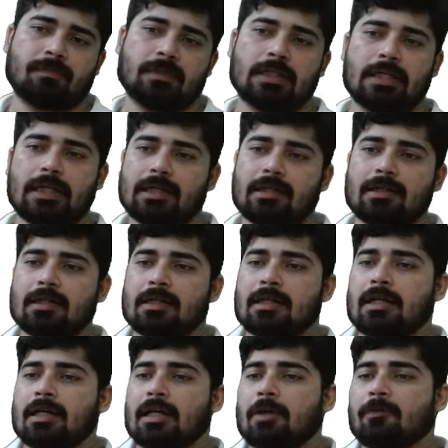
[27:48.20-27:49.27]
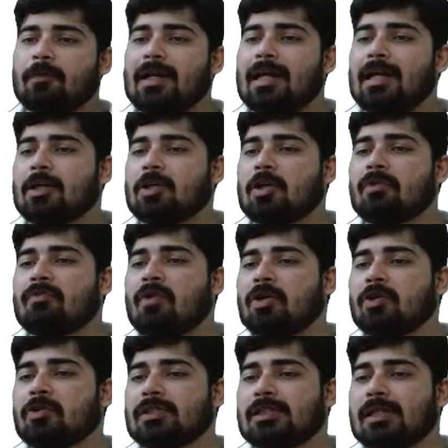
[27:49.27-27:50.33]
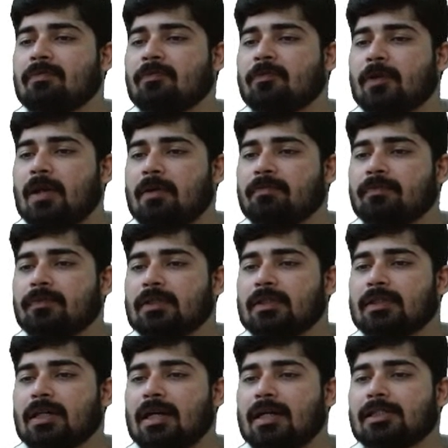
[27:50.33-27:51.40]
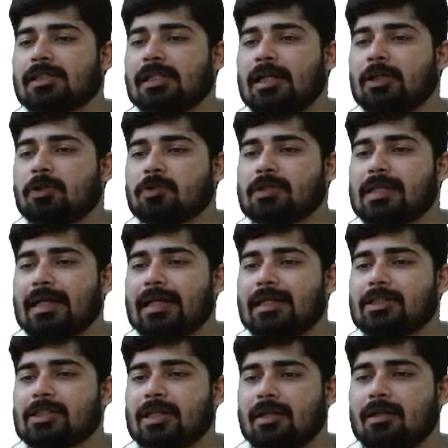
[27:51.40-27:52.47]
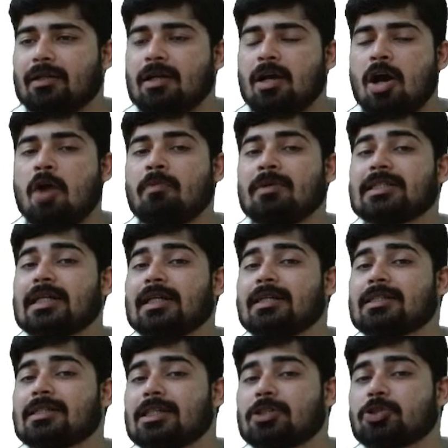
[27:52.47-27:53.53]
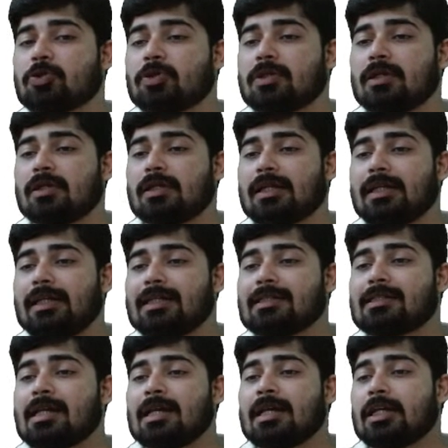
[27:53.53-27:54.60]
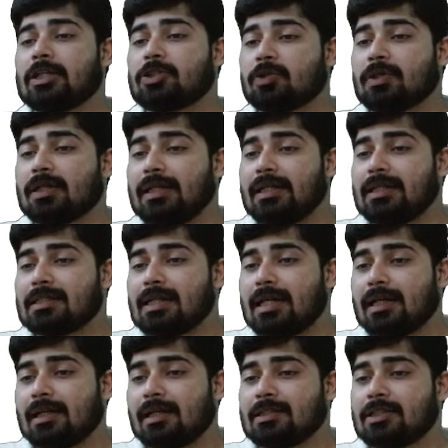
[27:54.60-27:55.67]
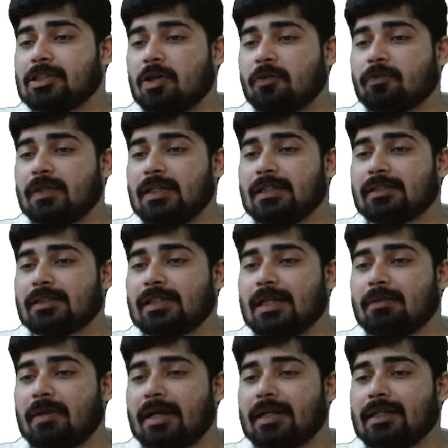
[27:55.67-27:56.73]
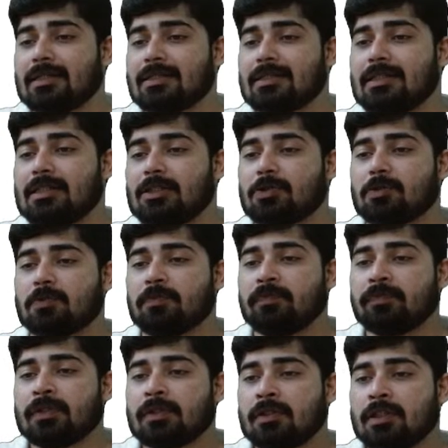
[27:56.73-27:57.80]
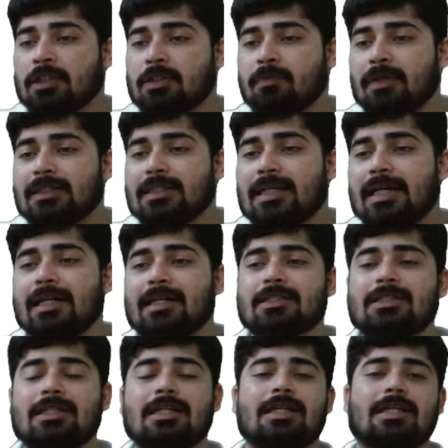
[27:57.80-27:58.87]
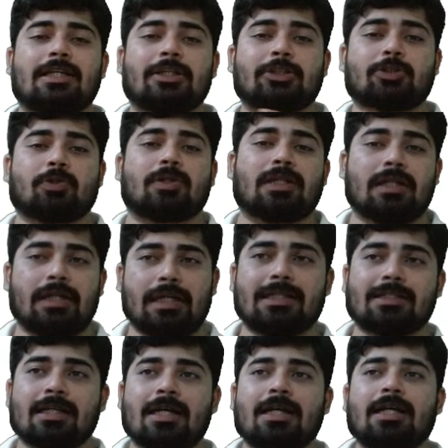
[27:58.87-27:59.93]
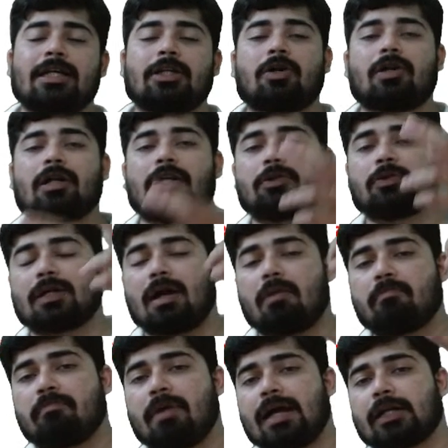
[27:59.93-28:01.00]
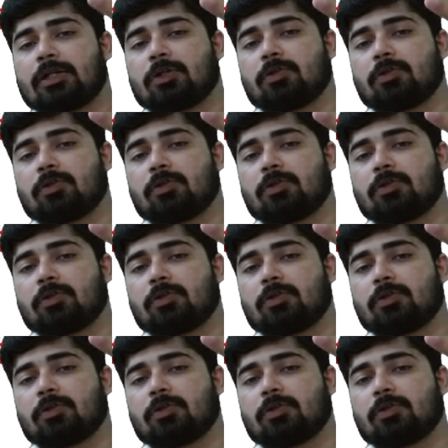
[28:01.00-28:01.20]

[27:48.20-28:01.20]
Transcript: Clear? If an electron want to jump from third shell to second shell, how much energy it should release? It should release an energy of E3 minus E2. This much energy it should release in order to come back to